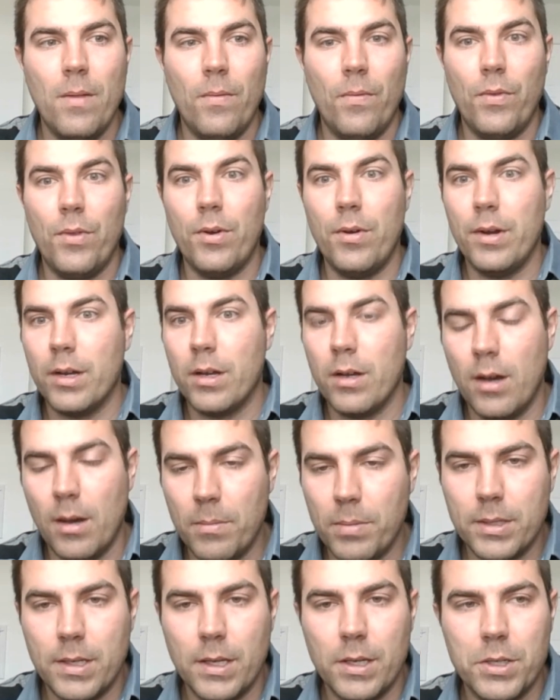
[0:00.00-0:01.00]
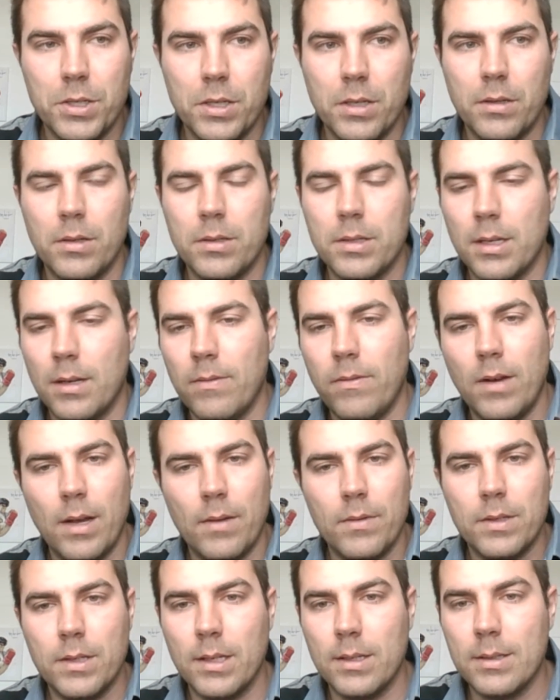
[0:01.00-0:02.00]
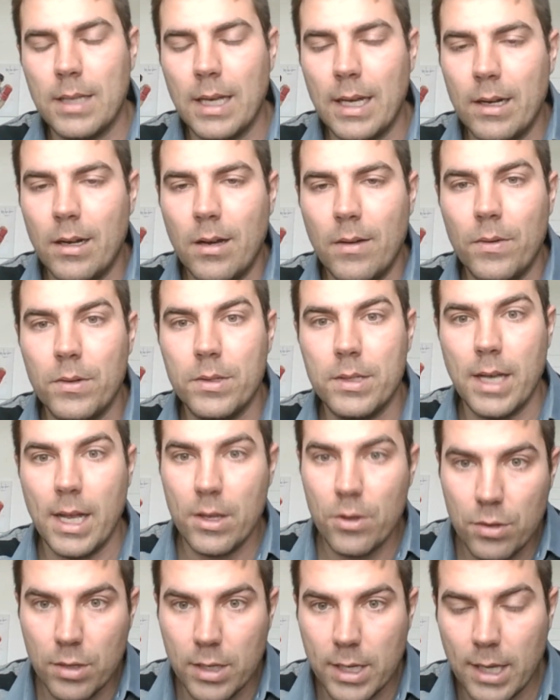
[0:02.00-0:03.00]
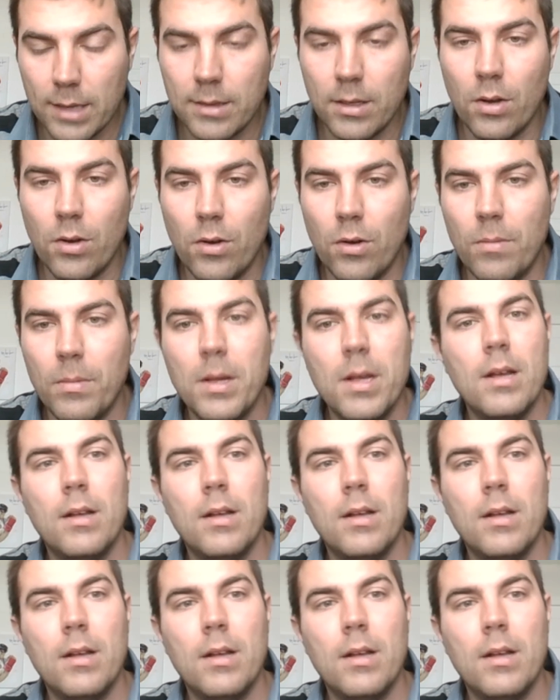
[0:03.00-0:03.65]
they're in competition, there's like 5, 6, 10 offers, and you get the home.